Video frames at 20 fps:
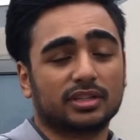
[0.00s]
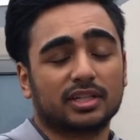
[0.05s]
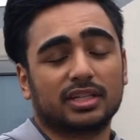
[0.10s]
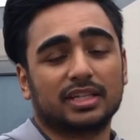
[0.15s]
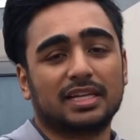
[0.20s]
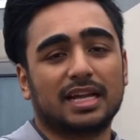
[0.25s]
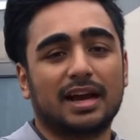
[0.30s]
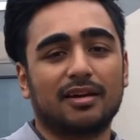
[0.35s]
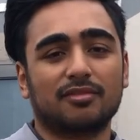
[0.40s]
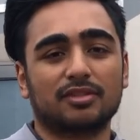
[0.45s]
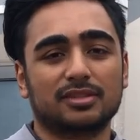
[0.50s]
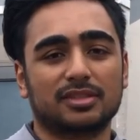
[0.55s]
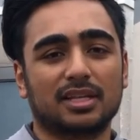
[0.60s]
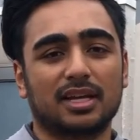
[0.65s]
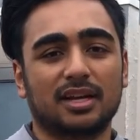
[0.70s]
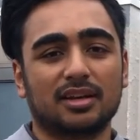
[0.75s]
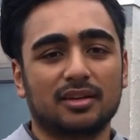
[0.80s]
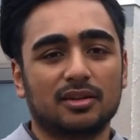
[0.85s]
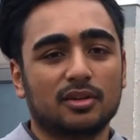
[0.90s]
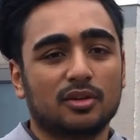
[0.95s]
on the cadavers
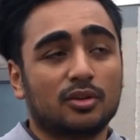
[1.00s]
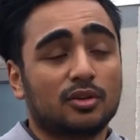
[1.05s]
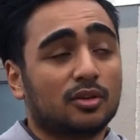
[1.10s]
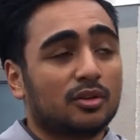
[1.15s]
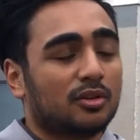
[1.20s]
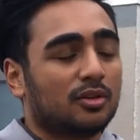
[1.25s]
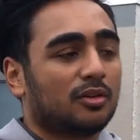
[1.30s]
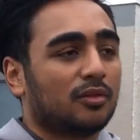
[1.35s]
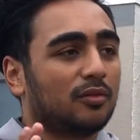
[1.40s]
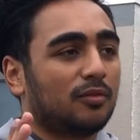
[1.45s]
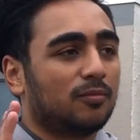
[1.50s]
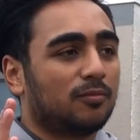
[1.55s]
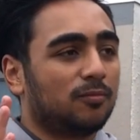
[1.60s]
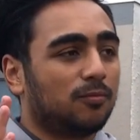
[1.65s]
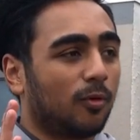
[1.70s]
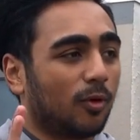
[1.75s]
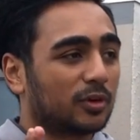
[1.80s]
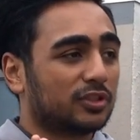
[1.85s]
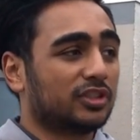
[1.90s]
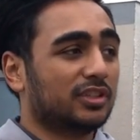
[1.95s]
that
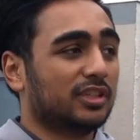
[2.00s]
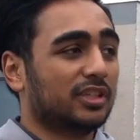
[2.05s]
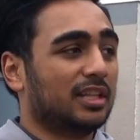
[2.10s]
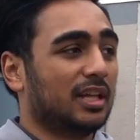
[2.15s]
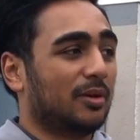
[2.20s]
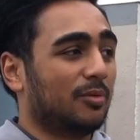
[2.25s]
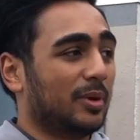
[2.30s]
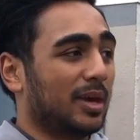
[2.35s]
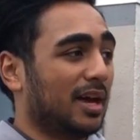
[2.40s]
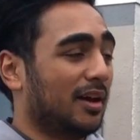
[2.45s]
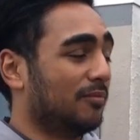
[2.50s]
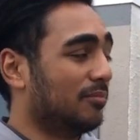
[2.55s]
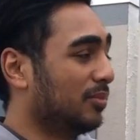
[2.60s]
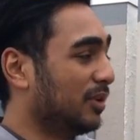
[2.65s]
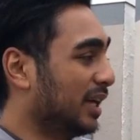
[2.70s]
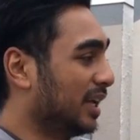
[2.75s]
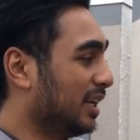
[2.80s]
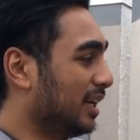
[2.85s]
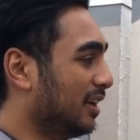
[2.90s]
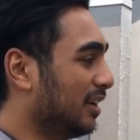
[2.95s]
fortunately that we have
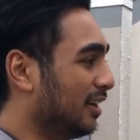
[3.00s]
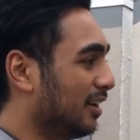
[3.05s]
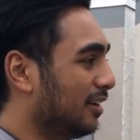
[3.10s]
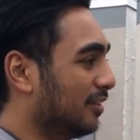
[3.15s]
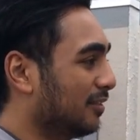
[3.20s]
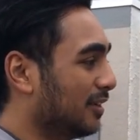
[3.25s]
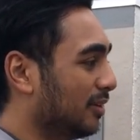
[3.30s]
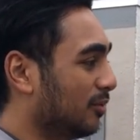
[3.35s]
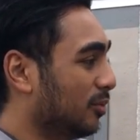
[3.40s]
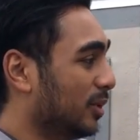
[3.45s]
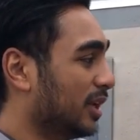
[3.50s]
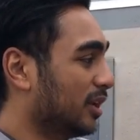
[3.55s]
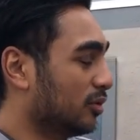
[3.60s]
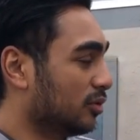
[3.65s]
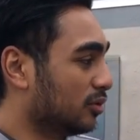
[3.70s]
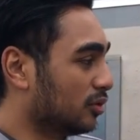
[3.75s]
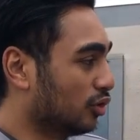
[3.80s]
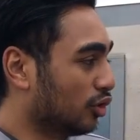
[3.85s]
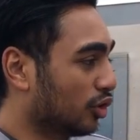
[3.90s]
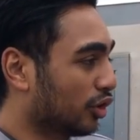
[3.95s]
plenty of and we
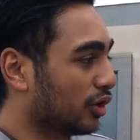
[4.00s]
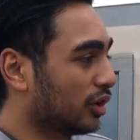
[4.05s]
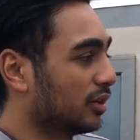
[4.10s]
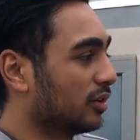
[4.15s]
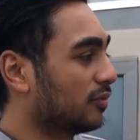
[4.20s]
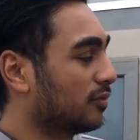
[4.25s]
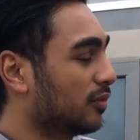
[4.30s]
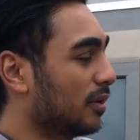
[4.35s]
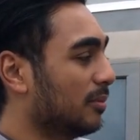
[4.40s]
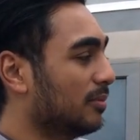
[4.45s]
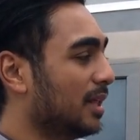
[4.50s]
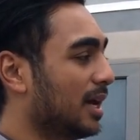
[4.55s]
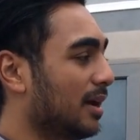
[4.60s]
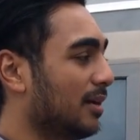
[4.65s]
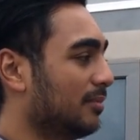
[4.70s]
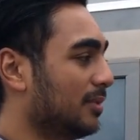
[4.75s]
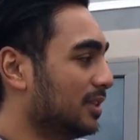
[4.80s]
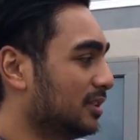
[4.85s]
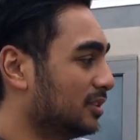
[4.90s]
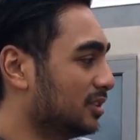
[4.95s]
can learn from
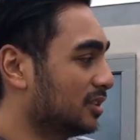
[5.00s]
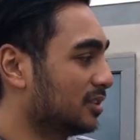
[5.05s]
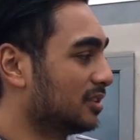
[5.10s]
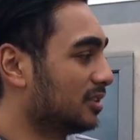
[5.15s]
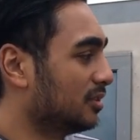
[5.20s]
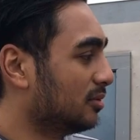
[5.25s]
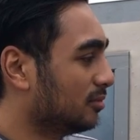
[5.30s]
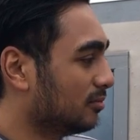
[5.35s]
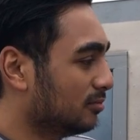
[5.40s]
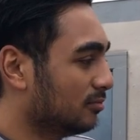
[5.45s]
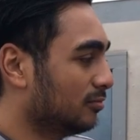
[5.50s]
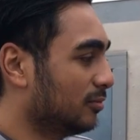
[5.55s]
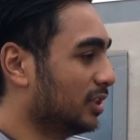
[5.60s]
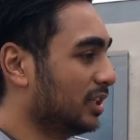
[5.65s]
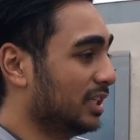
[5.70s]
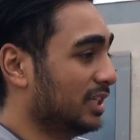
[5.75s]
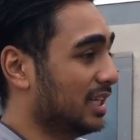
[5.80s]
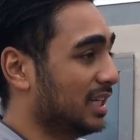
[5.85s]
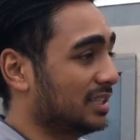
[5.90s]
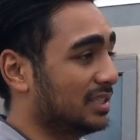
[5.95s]
them and just
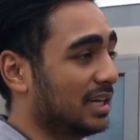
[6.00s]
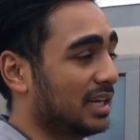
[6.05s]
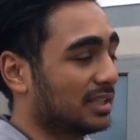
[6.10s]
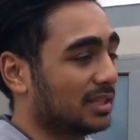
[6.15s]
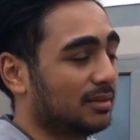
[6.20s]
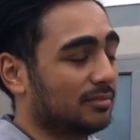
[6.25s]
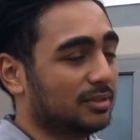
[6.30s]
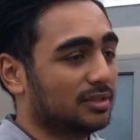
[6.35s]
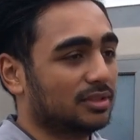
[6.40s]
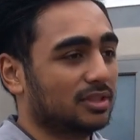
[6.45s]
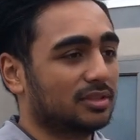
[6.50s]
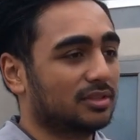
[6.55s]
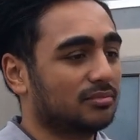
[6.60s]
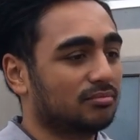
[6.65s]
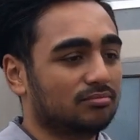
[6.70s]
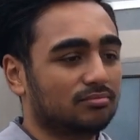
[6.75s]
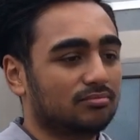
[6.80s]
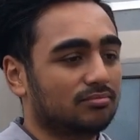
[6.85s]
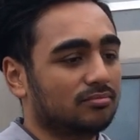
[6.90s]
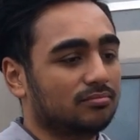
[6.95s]
really dissect them and just
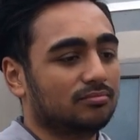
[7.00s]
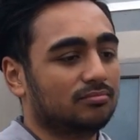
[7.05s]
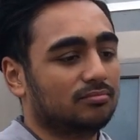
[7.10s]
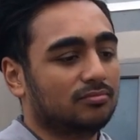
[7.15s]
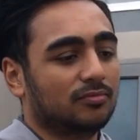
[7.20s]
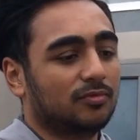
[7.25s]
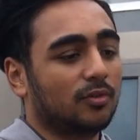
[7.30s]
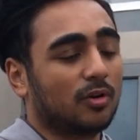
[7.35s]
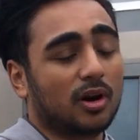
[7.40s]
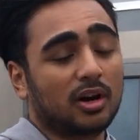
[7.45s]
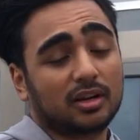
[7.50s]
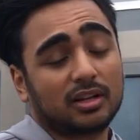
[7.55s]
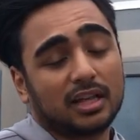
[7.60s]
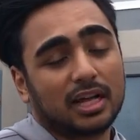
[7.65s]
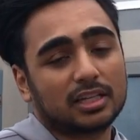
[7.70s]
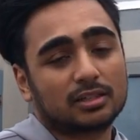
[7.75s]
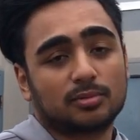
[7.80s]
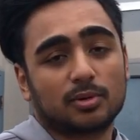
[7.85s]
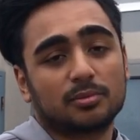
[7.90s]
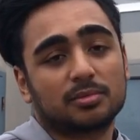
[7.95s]
for our
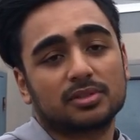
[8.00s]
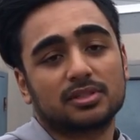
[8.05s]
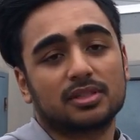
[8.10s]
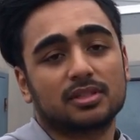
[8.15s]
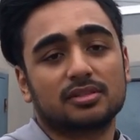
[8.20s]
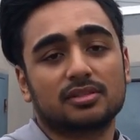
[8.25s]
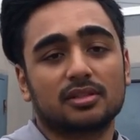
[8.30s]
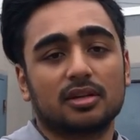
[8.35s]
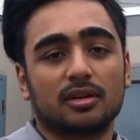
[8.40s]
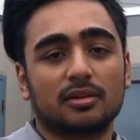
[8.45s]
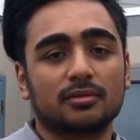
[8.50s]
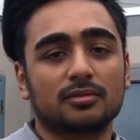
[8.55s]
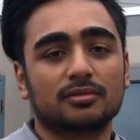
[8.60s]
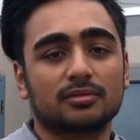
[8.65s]
class purposes. So